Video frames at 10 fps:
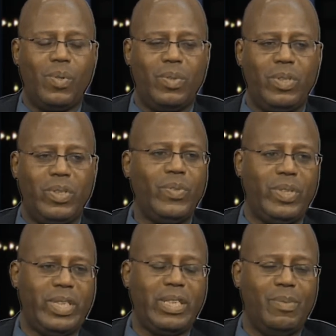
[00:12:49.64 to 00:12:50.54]

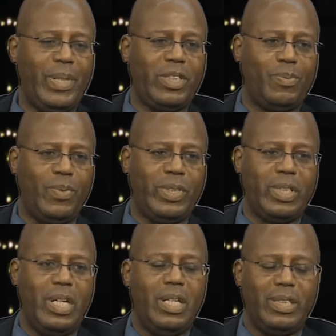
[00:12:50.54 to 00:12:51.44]
you think the biggest
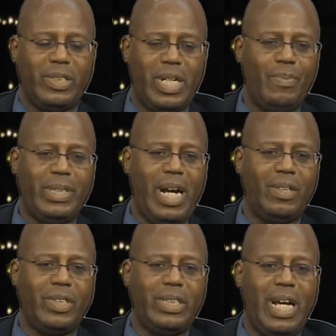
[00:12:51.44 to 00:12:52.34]
movies that's coming
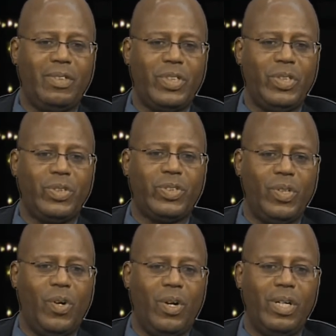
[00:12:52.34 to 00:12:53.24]
down to your
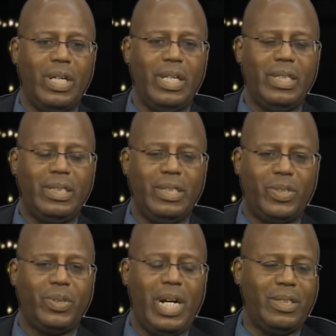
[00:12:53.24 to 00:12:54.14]
store in
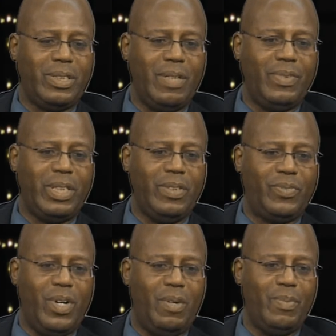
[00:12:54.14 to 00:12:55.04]
2017
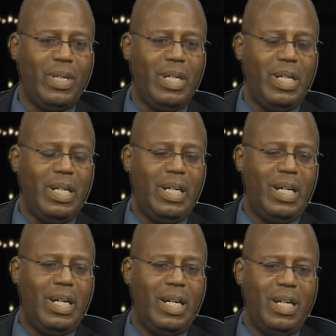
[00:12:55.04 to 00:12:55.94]
from
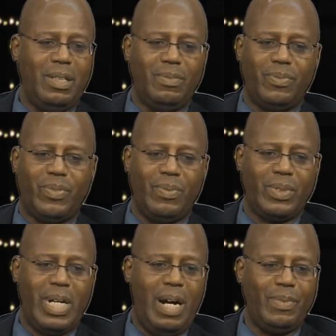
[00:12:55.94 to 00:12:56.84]

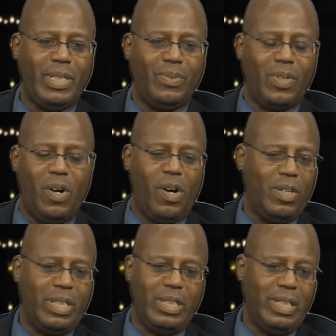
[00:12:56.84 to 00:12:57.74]
comedy,
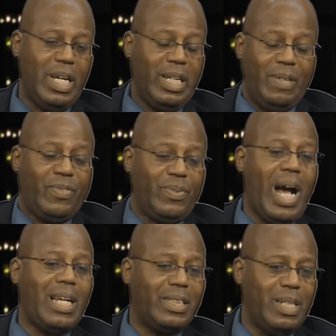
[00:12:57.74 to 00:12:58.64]
horror, even from the
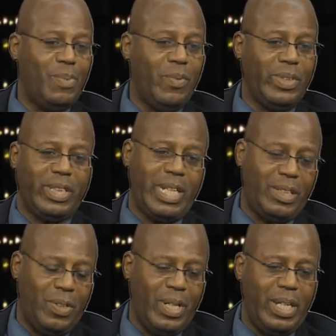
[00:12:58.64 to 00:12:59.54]
holiday movies, because I
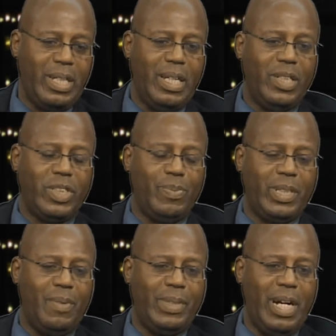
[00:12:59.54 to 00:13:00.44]
know they should be
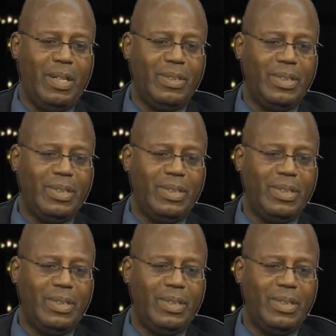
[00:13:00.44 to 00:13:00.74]
coming out.